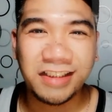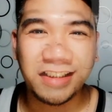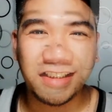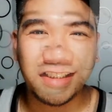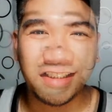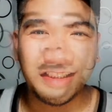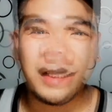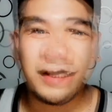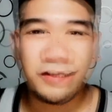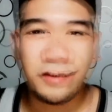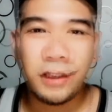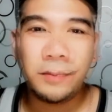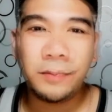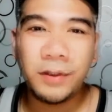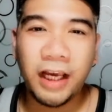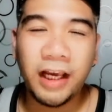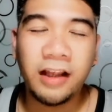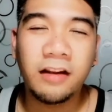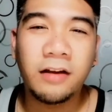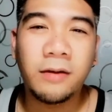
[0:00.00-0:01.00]
So after
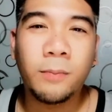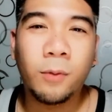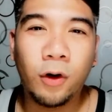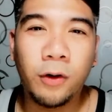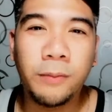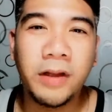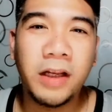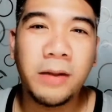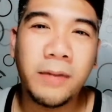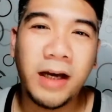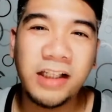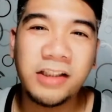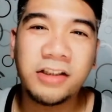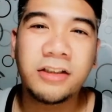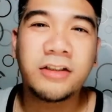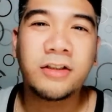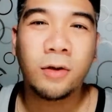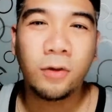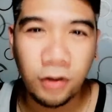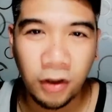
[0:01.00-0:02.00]
applying the pore
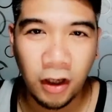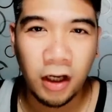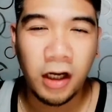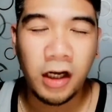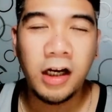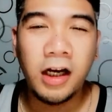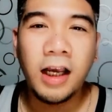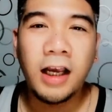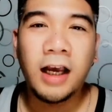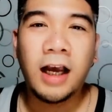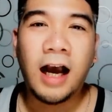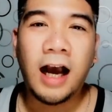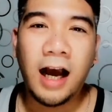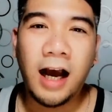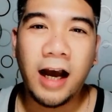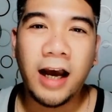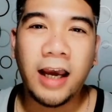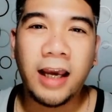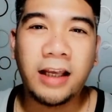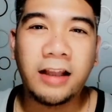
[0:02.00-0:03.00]
minimizer toner,
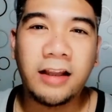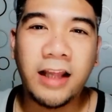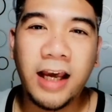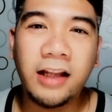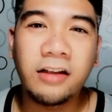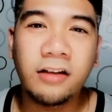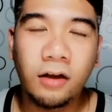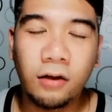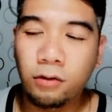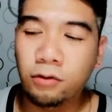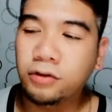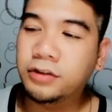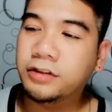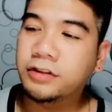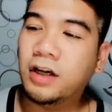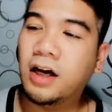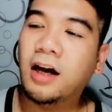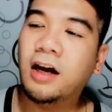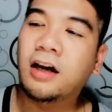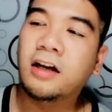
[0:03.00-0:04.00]
I then use
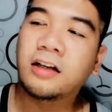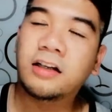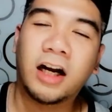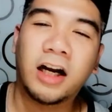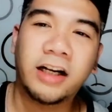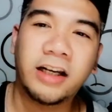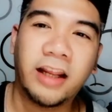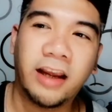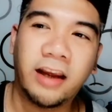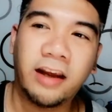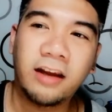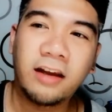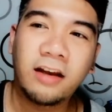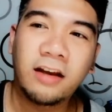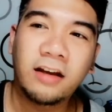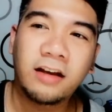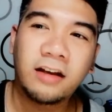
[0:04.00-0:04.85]
Garnier